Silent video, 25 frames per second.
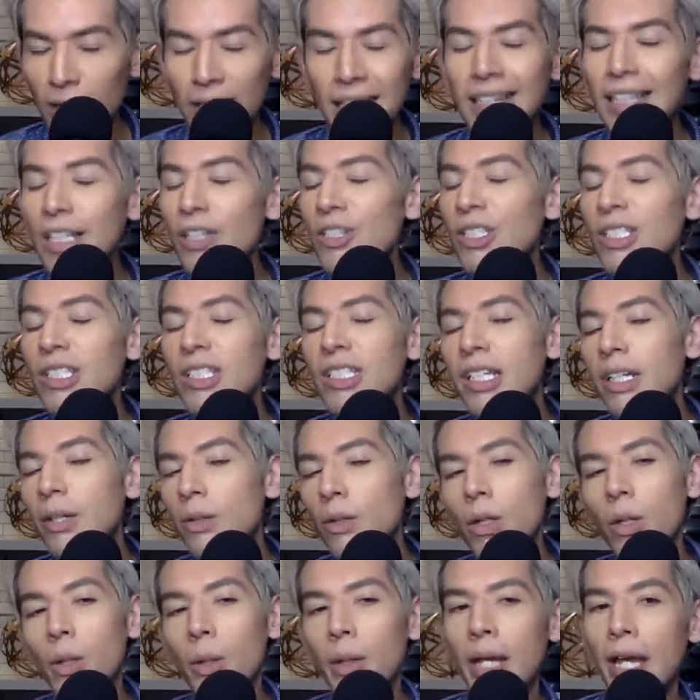Like, there's
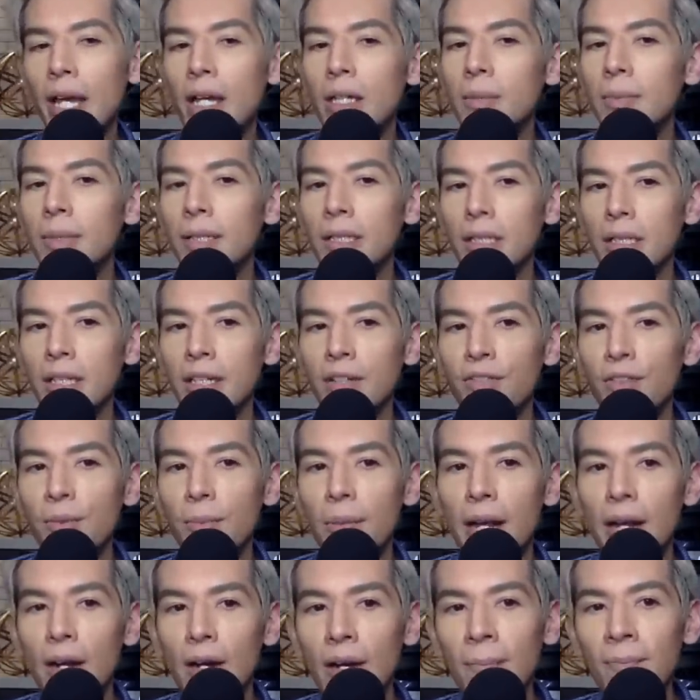zero accountability from
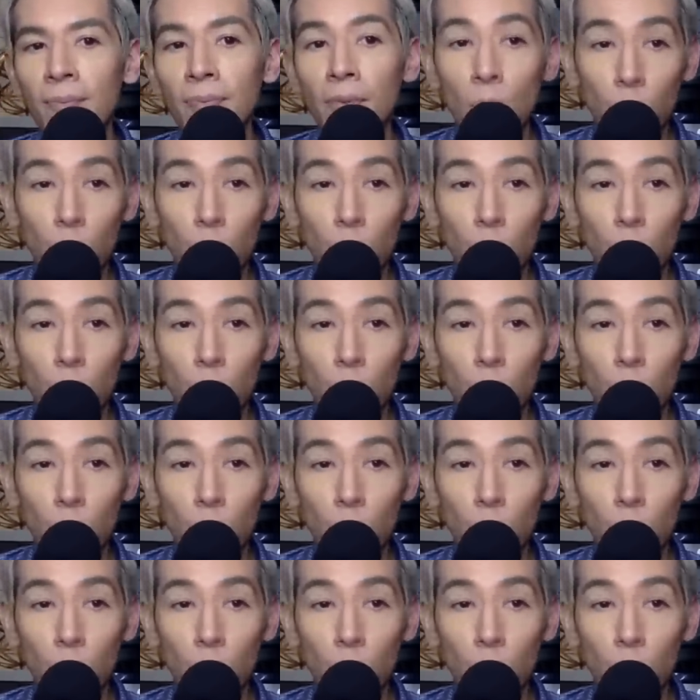Harry.